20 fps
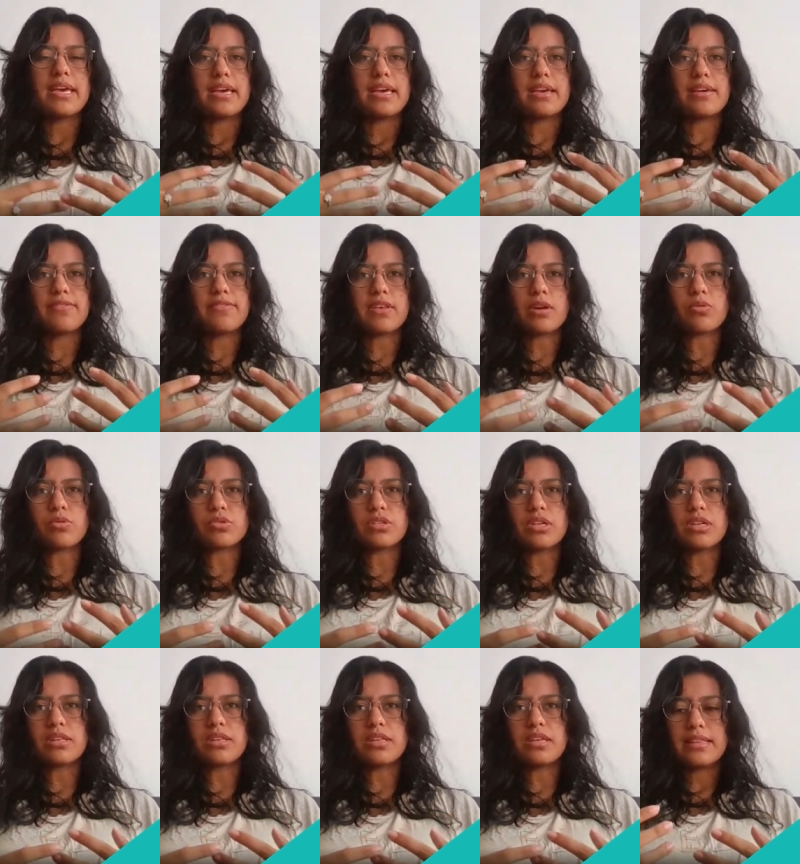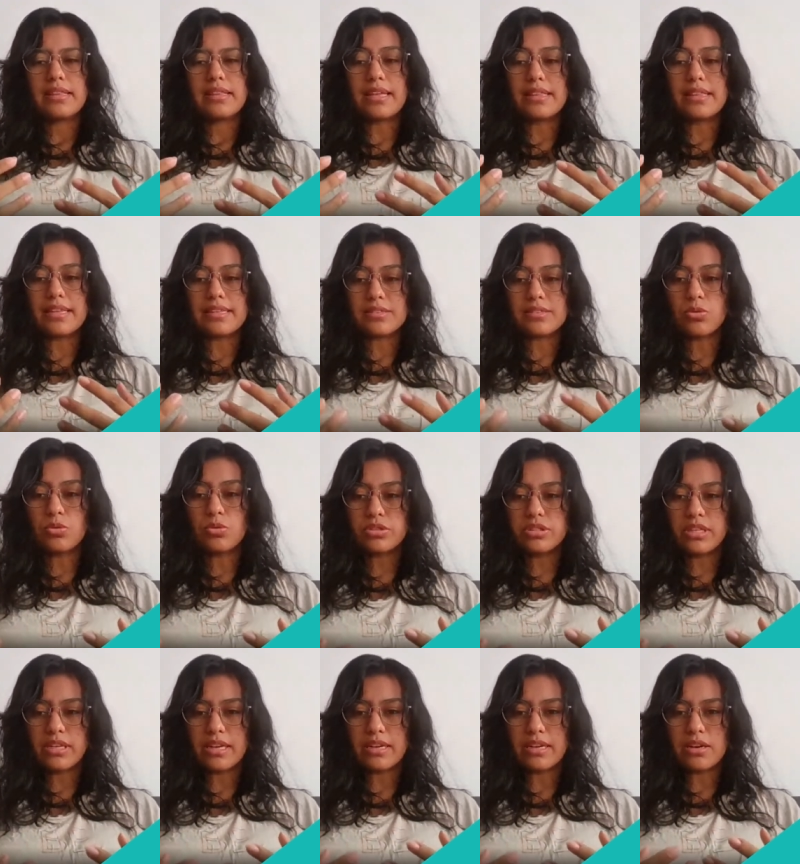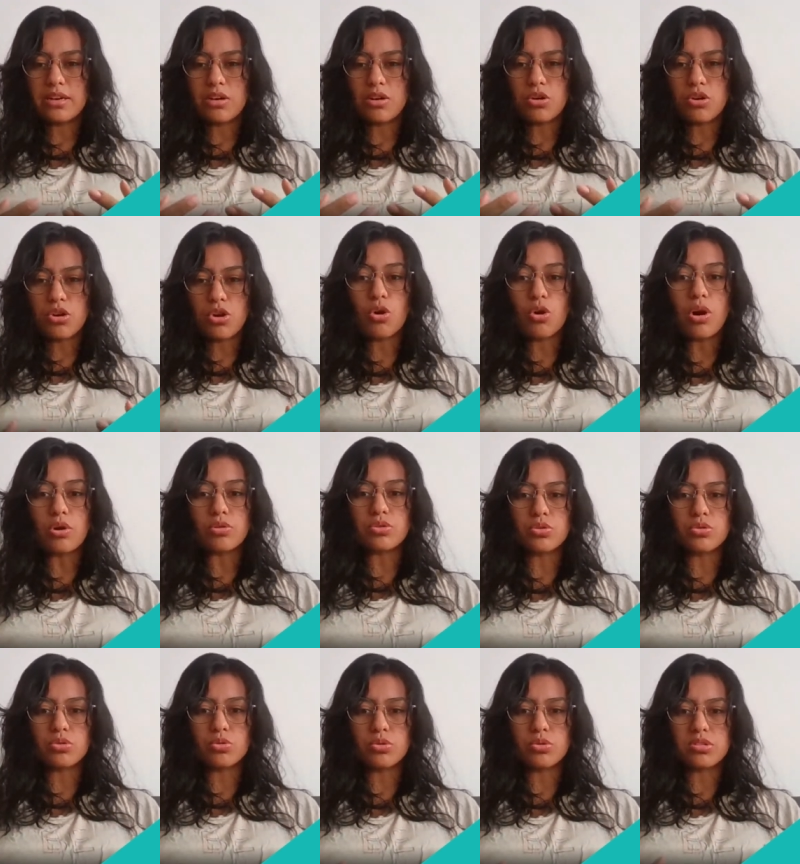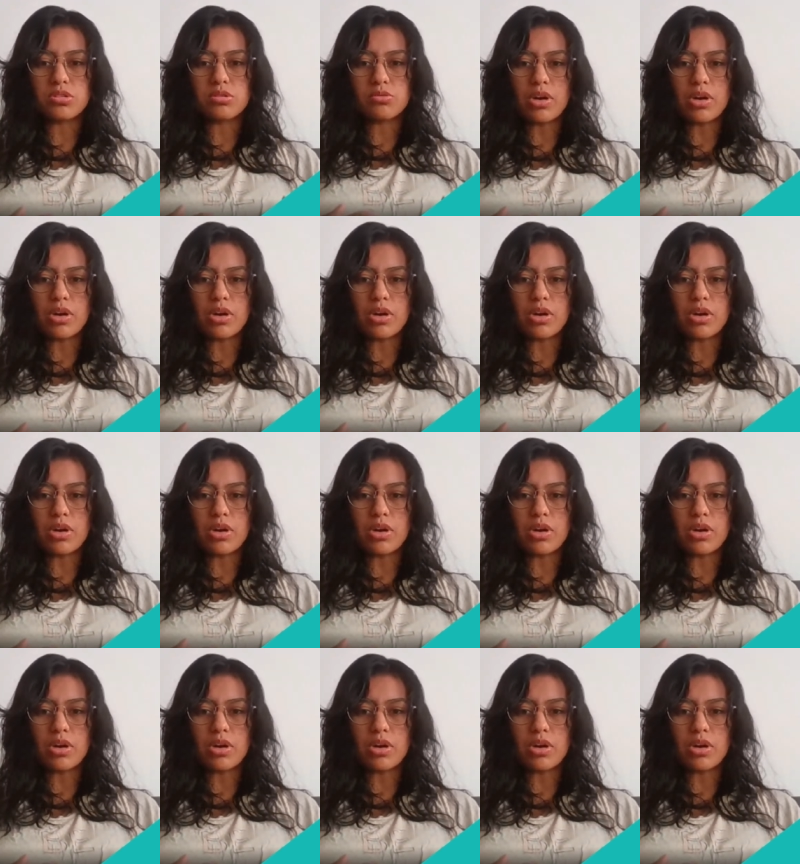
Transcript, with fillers: If there was anything that the school didn't know how to do it